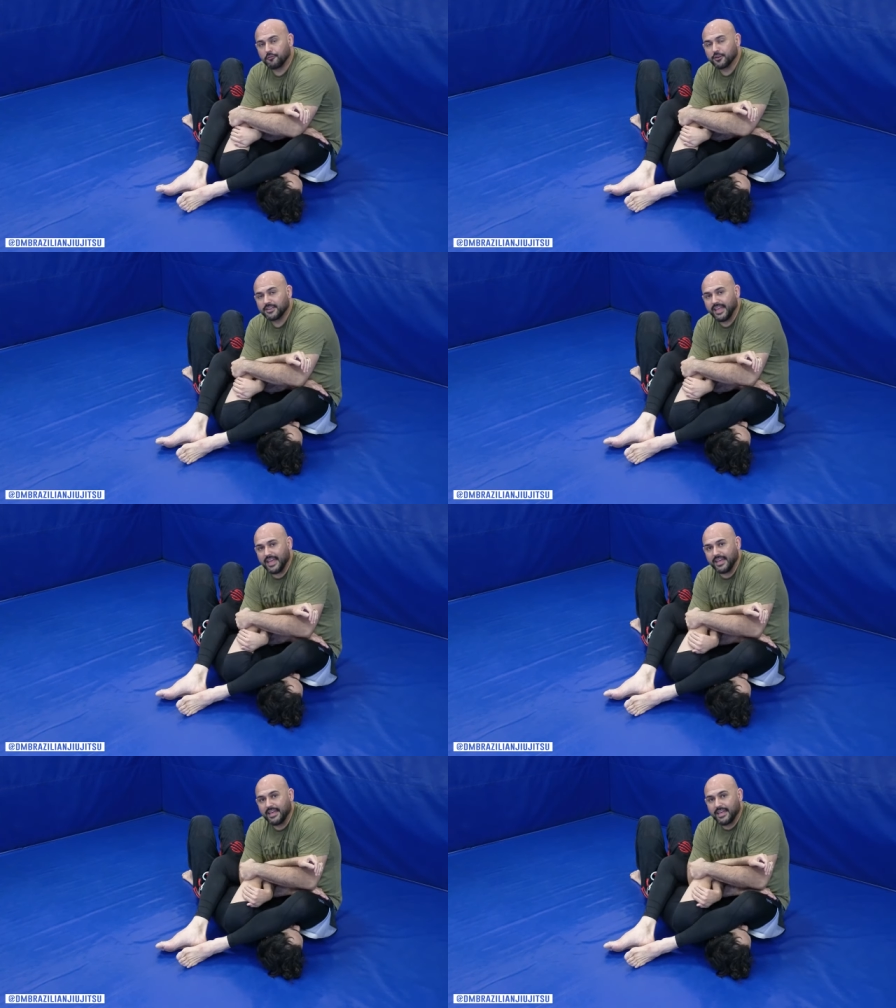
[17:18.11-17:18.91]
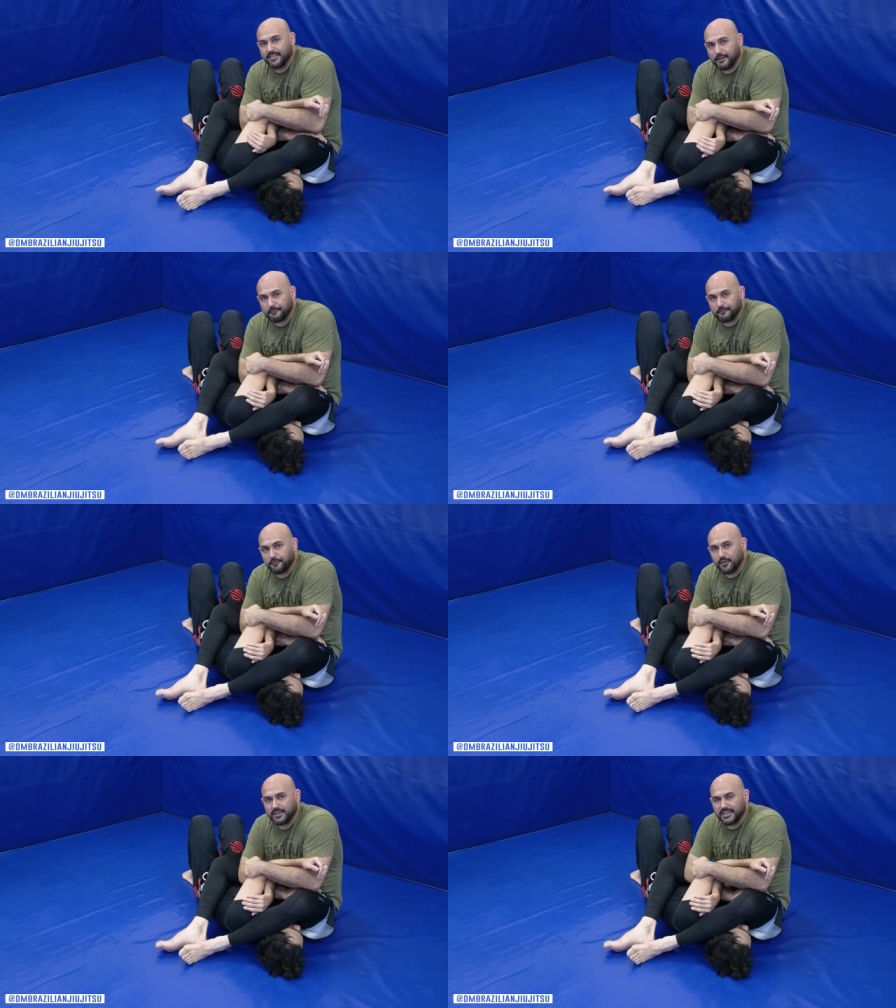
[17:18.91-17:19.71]
forget that
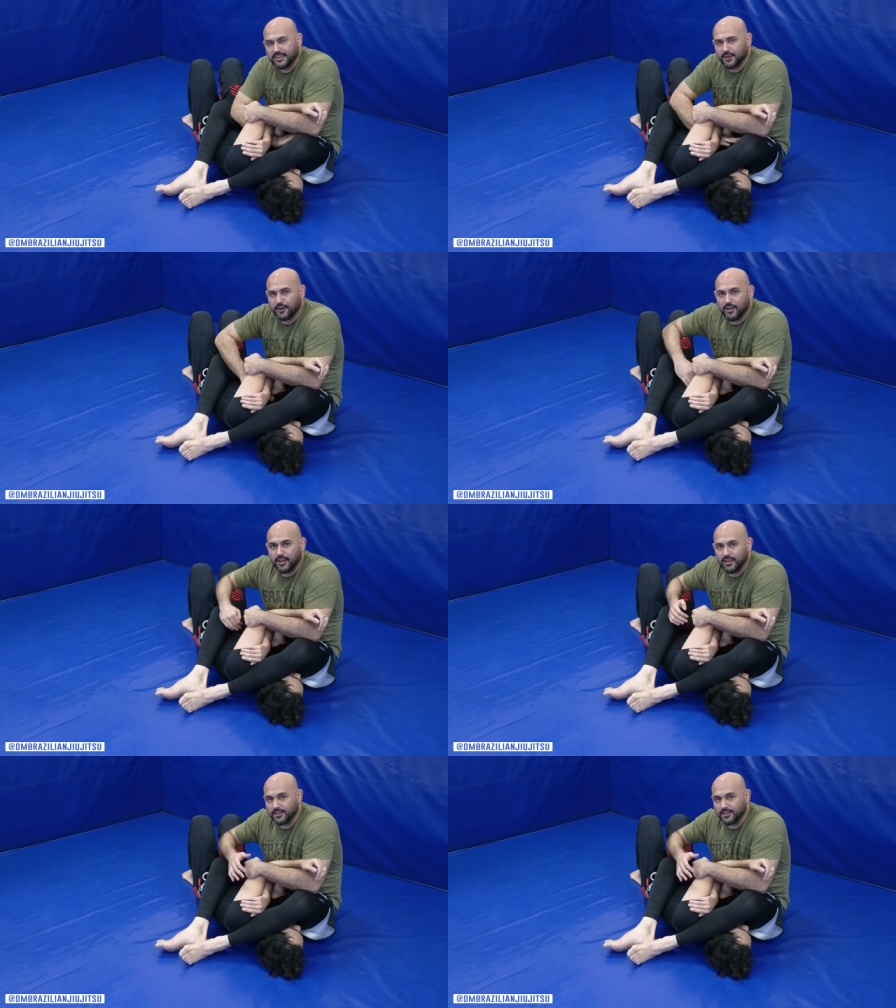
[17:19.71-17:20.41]
from here,